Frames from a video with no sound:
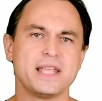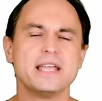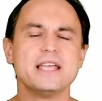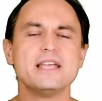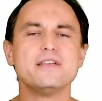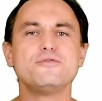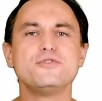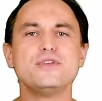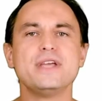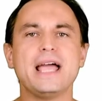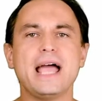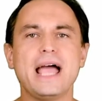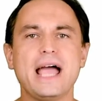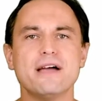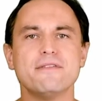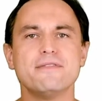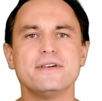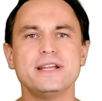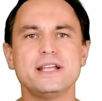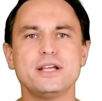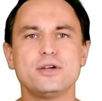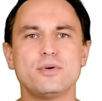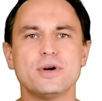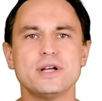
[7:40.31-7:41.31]
If you have
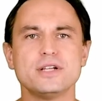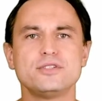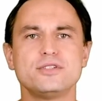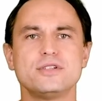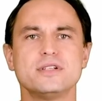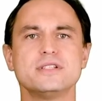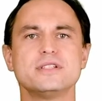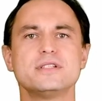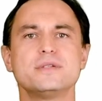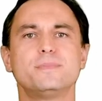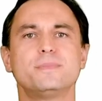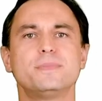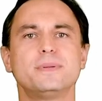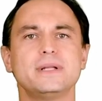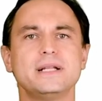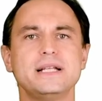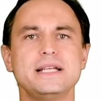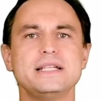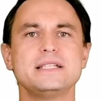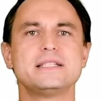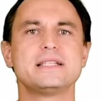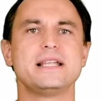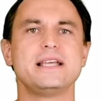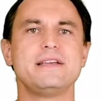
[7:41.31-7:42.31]
any questions,
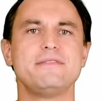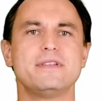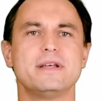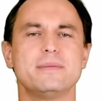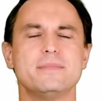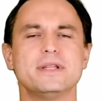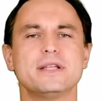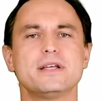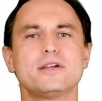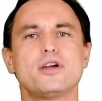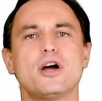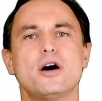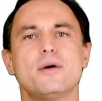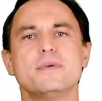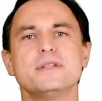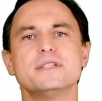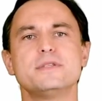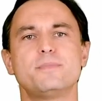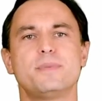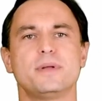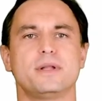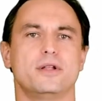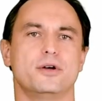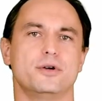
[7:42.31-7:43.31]
please leave them in the comments
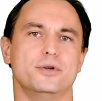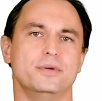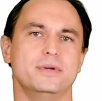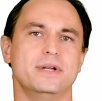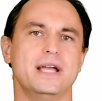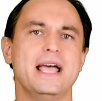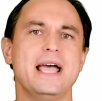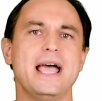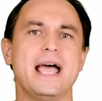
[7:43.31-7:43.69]
below.